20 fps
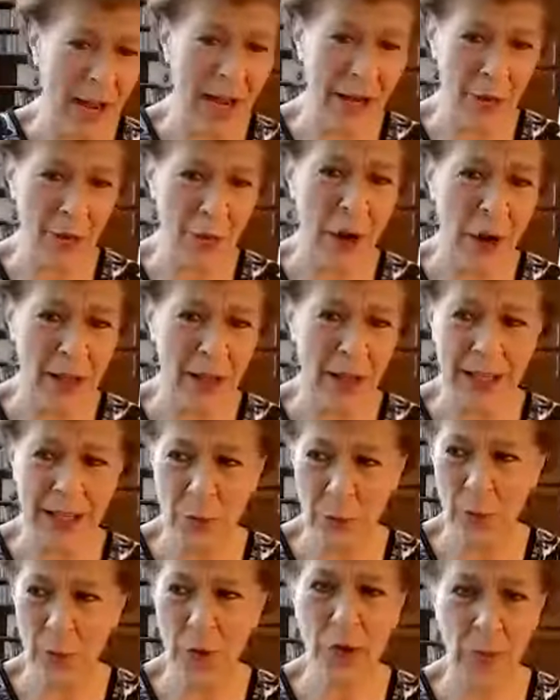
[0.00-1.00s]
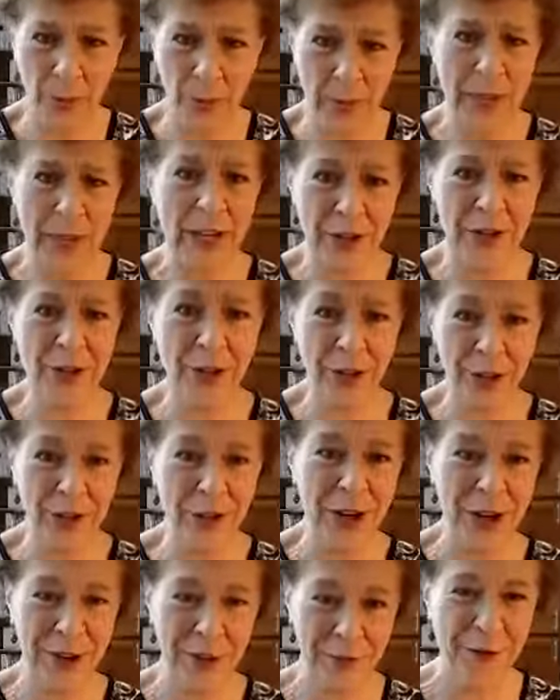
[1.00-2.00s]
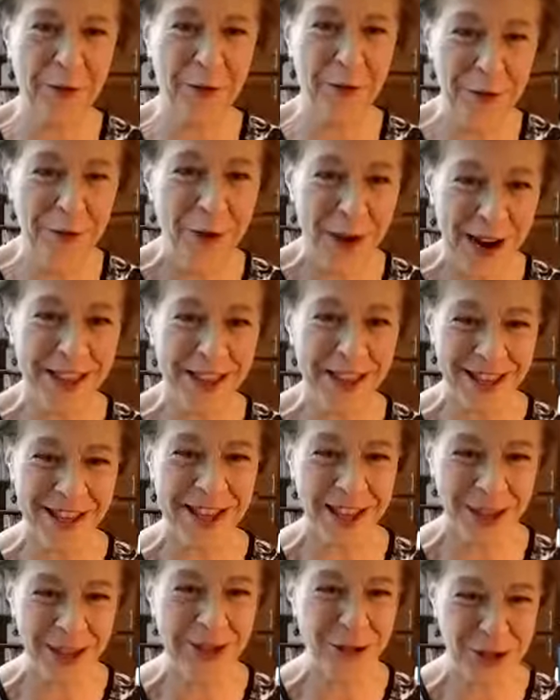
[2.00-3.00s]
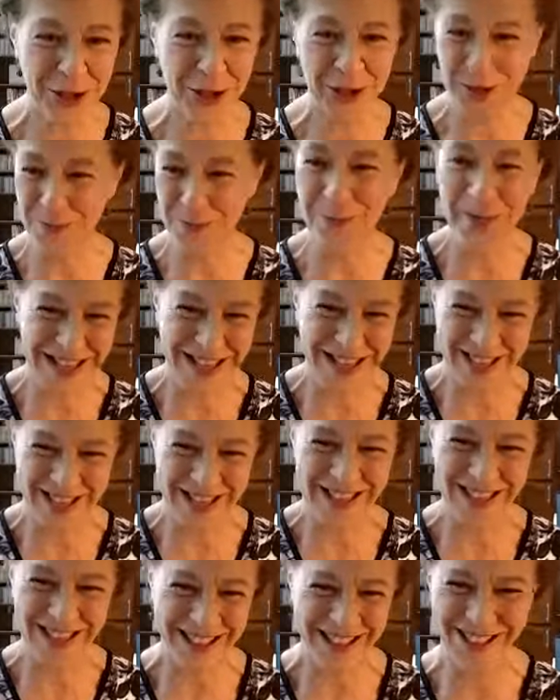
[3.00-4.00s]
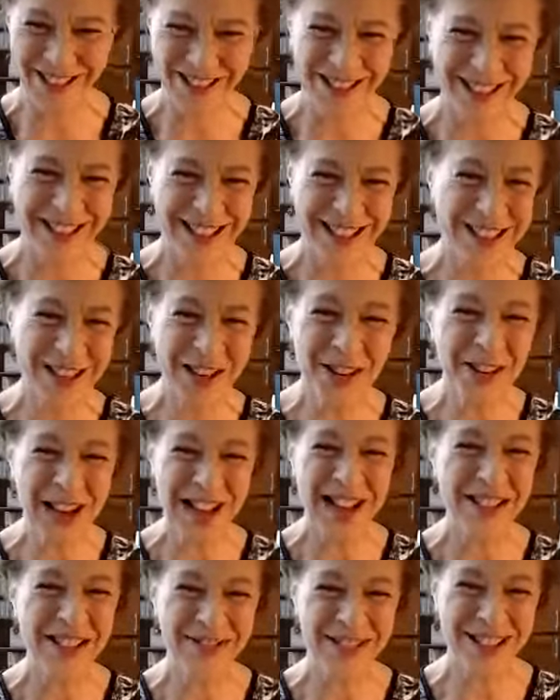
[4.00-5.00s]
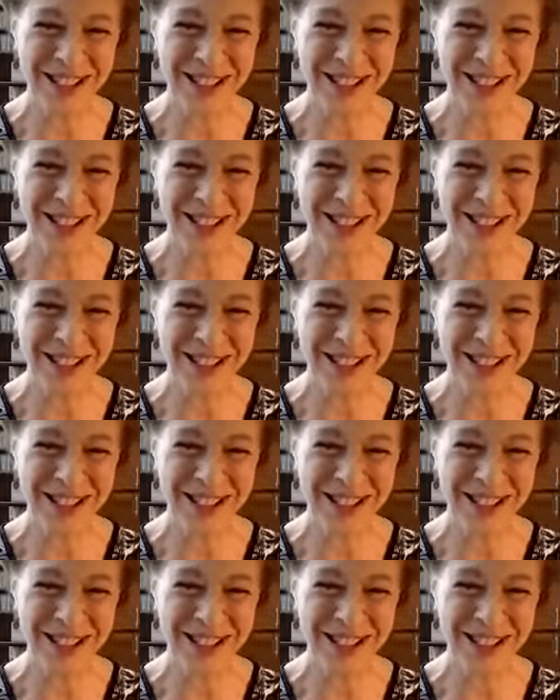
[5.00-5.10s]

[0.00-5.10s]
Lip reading: quality world picture of who I think you should be. You don't have to do